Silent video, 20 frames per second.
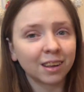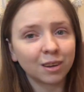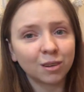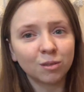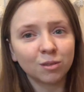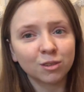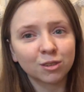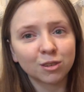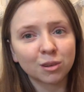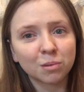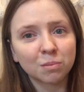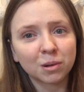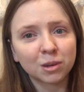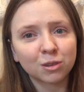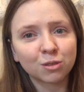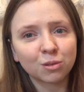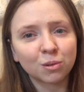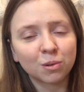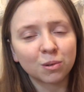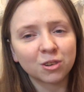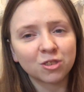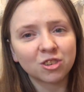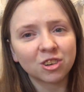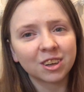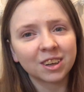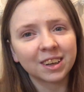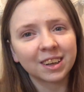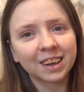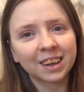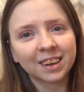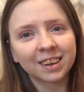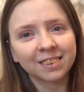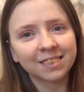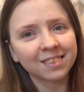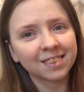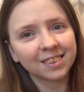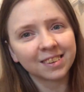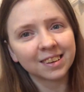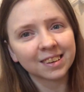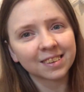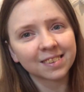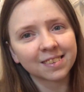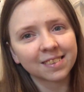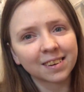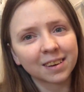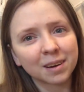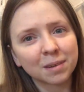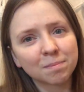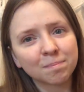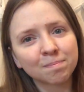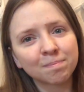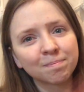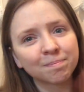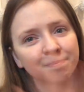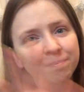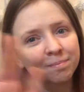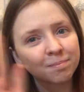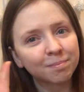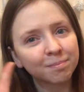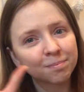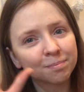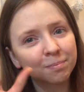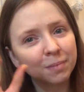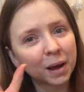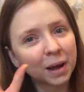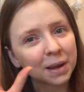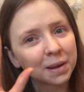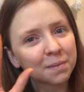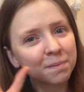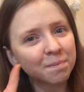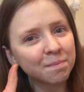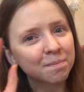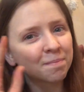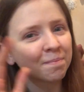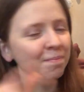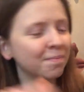Thank you all so much for watching, and I'll see you next time. Bye.